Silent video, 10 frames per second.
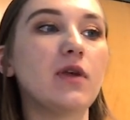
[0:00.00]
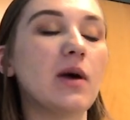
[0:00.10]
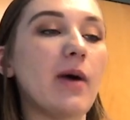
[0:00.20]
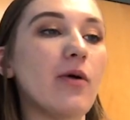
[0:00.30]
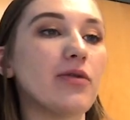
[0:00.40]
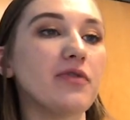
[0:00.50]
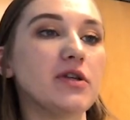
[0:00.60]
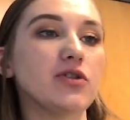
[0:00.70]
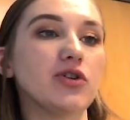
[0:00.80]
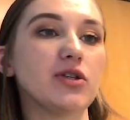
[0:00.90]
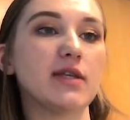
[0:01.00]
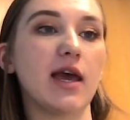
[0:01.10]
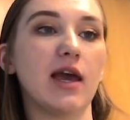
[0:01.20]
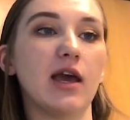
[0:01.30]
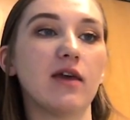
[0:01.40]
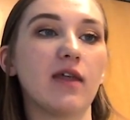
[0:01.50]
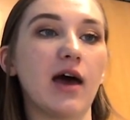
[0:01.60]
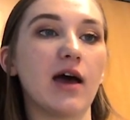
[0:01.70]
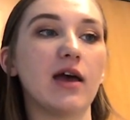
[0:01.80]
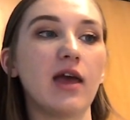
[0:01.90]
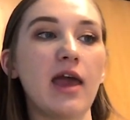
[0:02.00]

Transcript: come out with research saying that